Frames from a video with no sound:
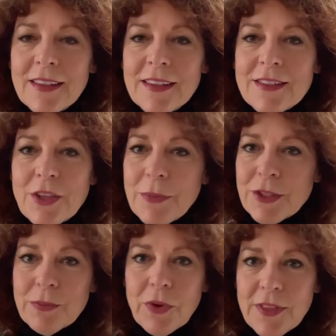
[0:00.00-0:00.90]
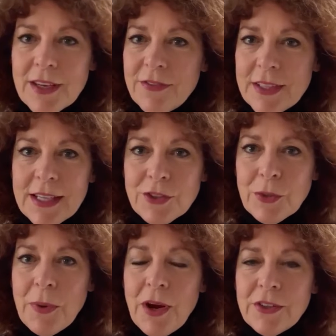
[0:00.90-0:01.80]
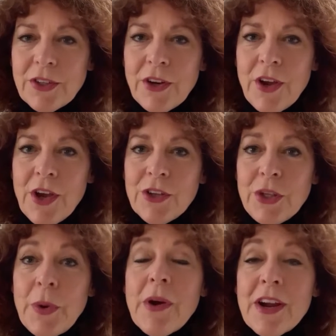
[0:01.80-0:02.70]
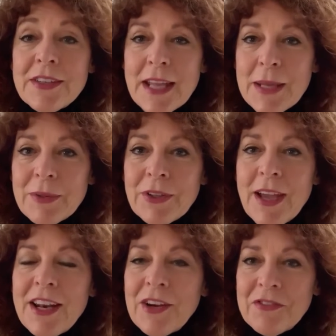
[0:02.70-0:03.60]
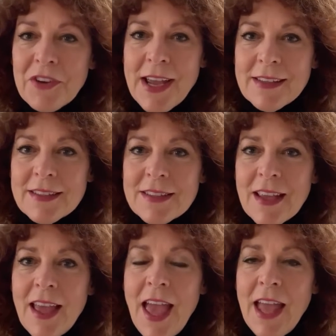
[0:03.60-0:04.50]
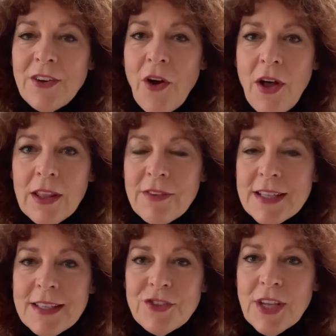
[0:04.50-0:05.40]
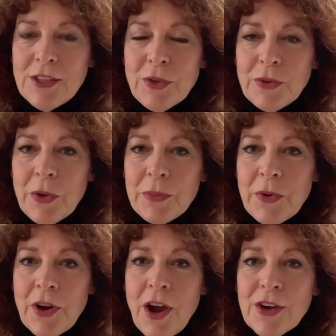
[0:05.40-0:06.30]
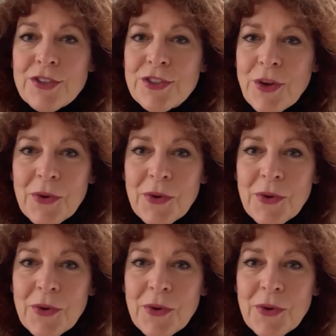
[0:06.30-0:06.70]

So much more than a financial partner, you are our neighbor and our friend, and all of us at Jane Doe No More are so